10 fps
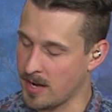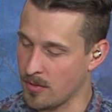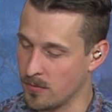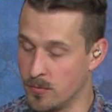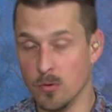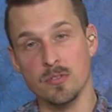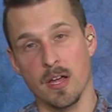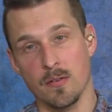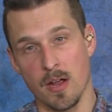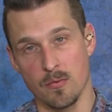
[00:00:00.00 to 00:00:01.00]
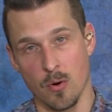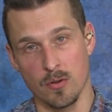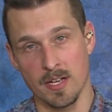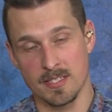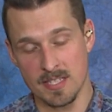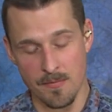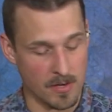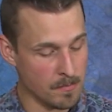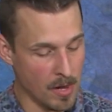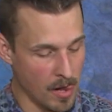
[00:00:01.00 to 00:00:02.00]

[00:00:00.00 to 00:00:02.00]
gathered food and rolled a 7,